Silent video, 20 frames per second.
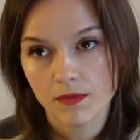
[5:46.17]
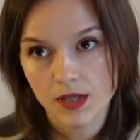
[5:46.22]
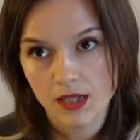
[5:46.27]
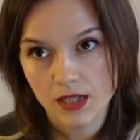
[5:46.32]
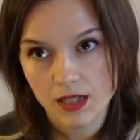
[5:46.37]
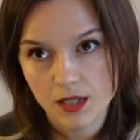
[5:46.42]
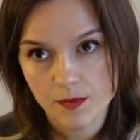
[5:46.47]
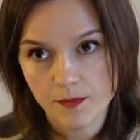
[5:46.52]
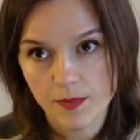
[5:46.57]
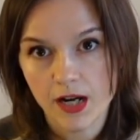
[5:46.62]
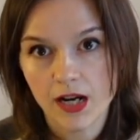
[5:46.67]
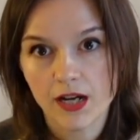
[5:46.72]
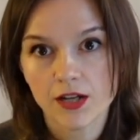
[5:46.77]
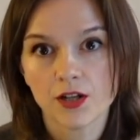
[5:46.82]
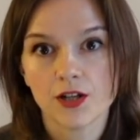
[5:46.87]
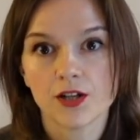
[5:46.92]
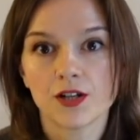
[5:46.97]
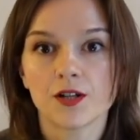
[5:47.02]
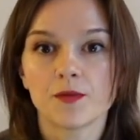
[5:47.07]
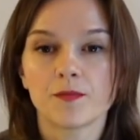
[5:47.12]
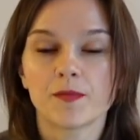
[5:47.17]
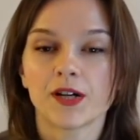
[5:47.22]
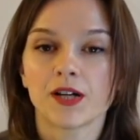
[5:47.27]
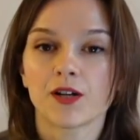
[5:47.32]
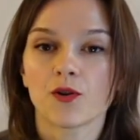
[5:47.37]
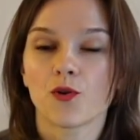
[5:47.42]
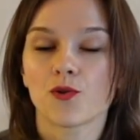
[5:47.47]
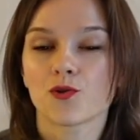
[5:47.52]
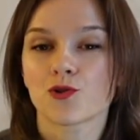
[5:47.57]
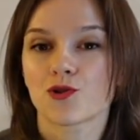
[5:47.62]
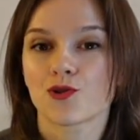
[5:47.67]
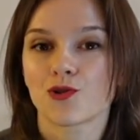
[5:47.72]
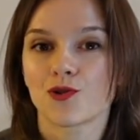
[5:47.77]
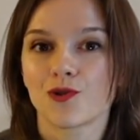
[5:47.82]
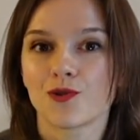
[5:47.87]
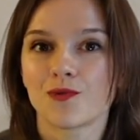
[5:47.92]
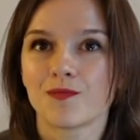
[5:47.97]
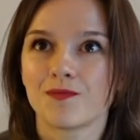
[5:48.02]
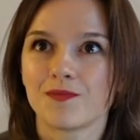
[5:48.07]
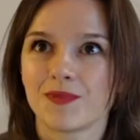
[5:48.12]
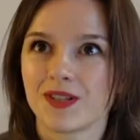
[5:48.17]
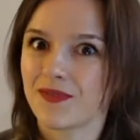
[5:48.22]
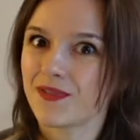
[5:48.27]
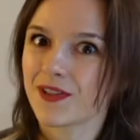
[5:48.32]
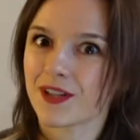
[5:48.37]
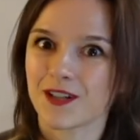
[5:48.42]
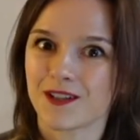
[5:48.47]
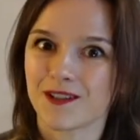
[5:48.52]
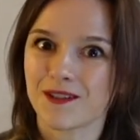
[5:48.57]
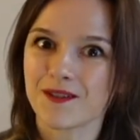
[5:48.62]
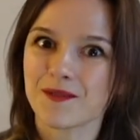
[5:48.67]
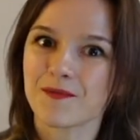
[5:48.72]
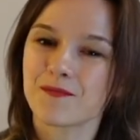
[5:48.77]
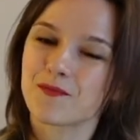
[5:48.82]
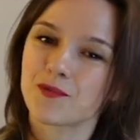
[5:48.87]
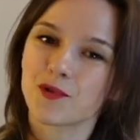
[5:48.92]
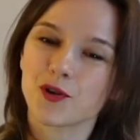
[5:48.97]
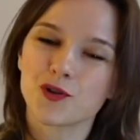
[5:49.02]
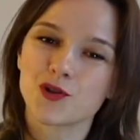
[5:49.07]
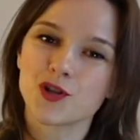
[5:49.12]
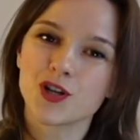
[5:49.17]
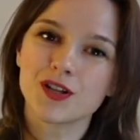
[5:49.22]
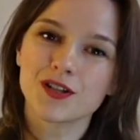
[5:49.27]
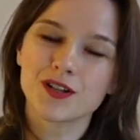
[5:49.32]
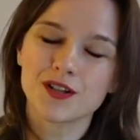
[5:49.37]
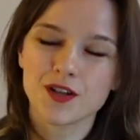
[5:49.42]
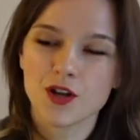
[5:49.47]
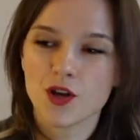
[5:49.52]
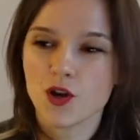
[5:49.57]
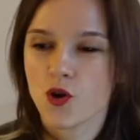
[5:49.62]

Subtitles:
inspired but also difficult project.